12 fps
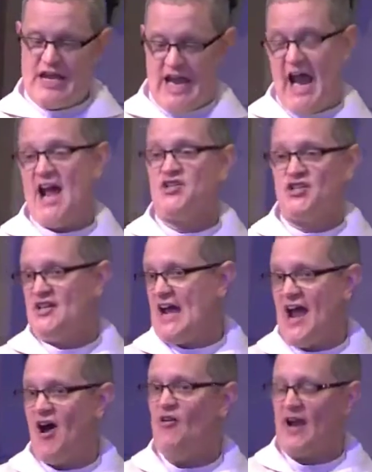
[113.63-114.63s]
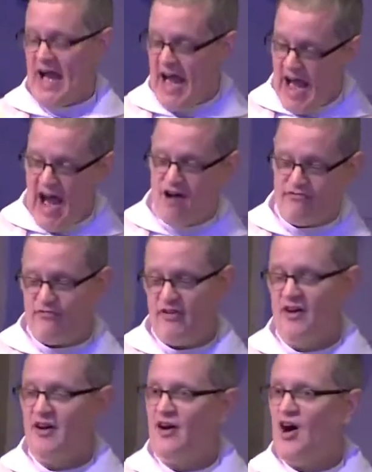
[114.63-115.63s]
cashing out half
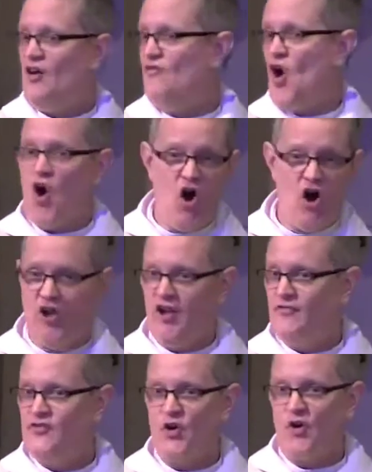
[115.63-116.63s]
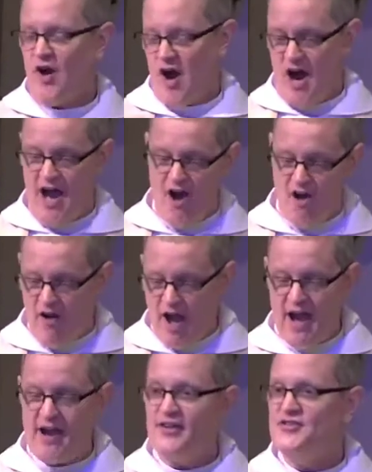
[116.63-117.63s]
of all of your
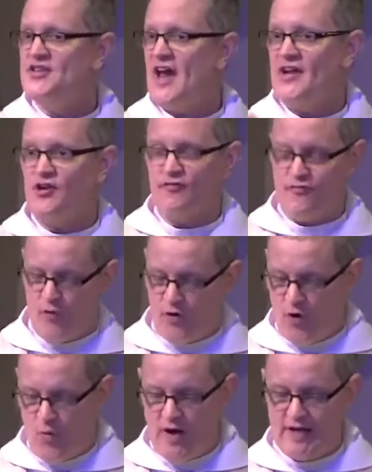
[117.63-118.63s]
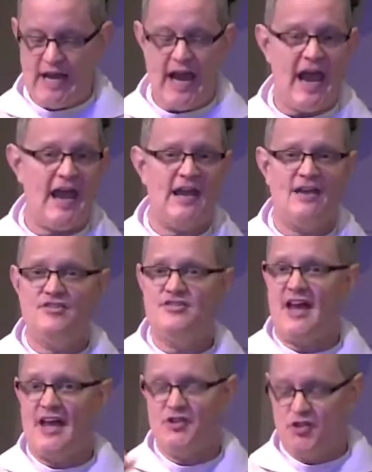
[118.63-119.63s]
IRAs and your
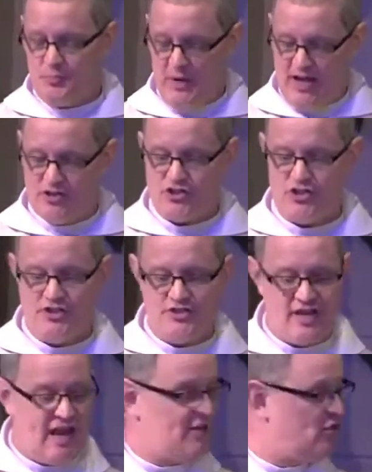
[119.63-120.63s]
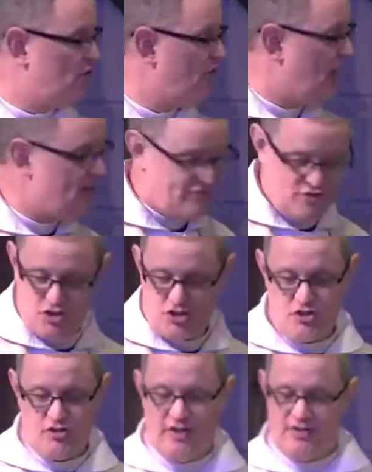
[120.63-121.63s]
401ks and your pensions and your life
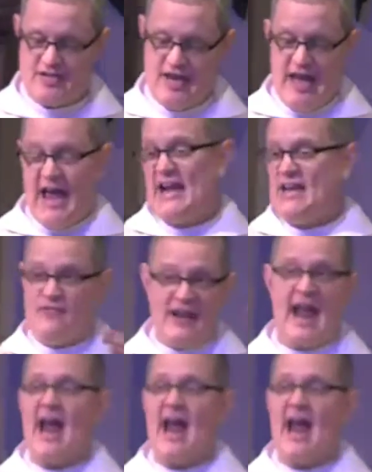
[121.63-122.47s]
insurance and even